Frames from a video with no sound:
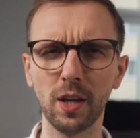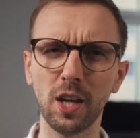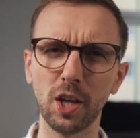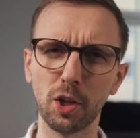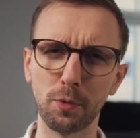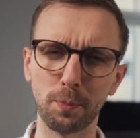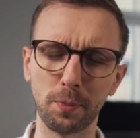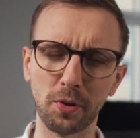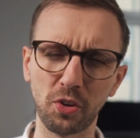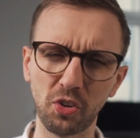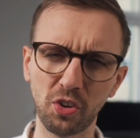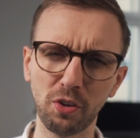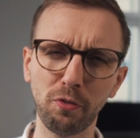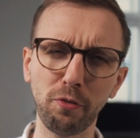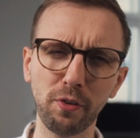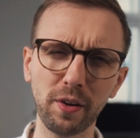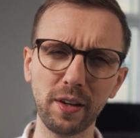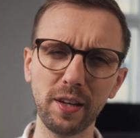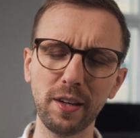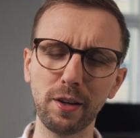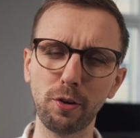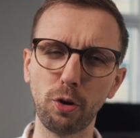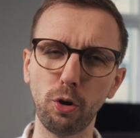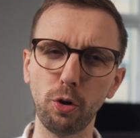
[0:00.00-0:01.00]

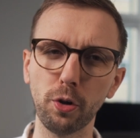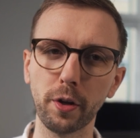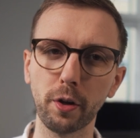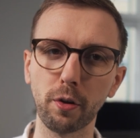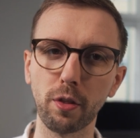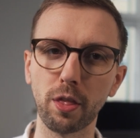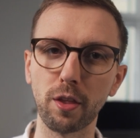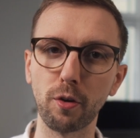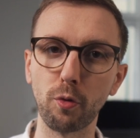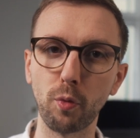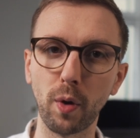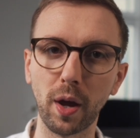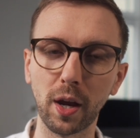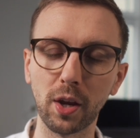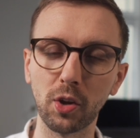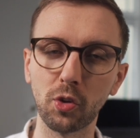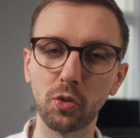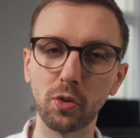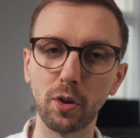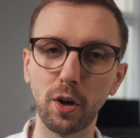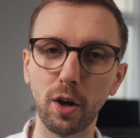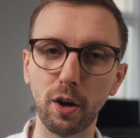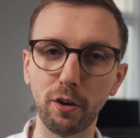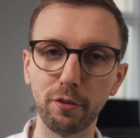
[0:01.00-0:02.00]
specifically called out the
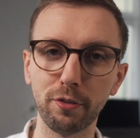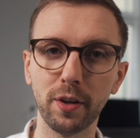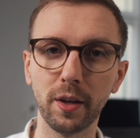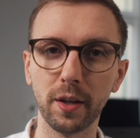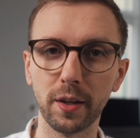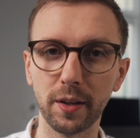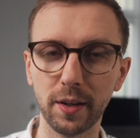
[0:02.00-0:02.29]
rise of